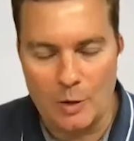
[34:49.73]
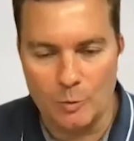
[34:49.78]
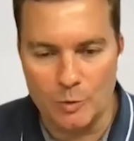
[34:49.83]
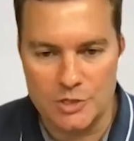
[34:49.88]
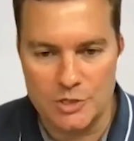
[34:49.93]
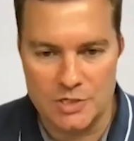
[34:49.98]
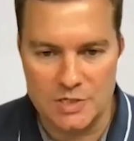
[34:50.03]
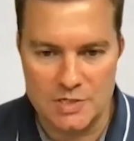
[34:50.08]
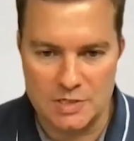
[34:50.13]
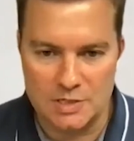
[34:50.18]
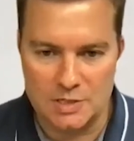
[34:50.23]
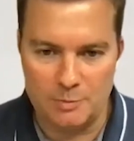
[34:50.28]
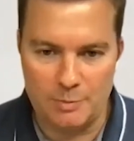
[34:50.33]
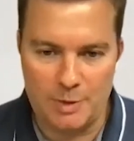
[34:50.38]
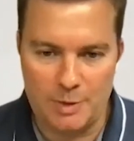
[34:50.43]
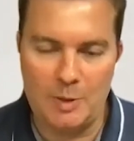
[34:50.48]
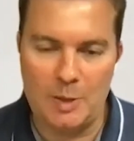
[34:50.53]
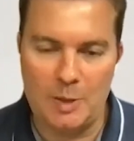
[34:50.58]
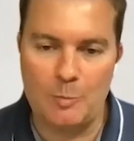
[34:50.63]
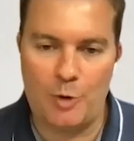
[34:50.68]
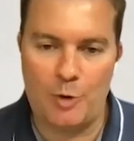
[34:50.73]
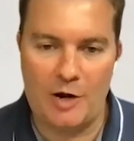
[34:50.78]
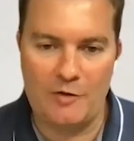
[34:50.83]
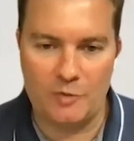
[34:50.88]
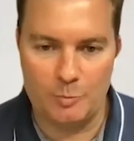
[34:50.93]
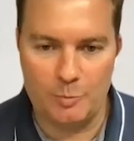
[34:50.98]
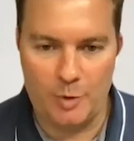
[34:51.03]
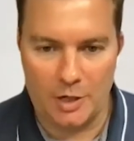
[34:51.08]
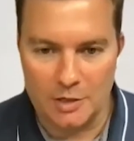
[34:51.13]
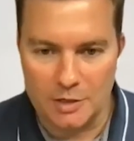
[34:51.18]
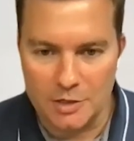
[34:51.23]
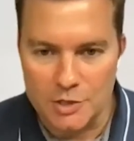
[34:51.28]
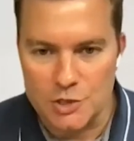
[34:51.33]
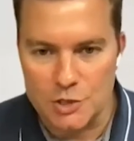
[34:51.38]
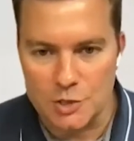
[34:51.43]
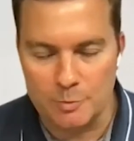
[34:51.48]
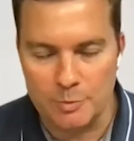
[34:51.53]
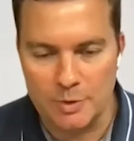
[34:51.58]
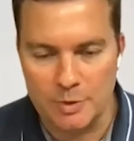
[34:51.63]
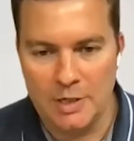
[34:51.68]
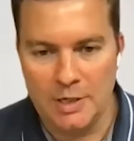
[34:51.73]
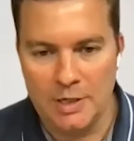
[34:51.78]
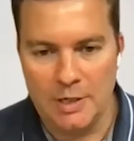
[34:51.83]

which is a public-private partnership